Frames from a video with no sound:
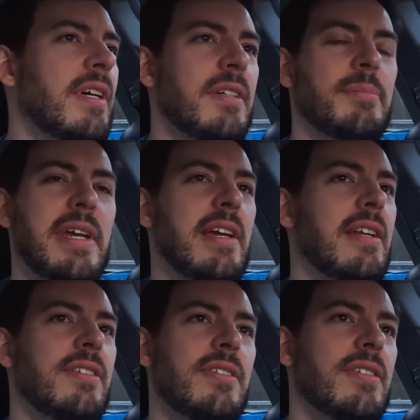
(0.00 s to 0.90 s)
man,
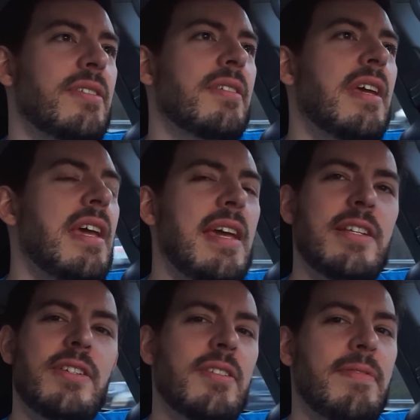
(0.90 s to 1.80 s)
it's
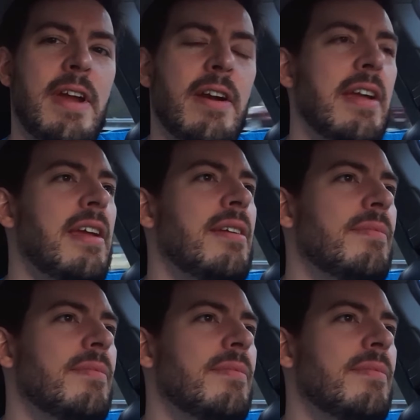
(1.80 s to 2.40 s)
just a very,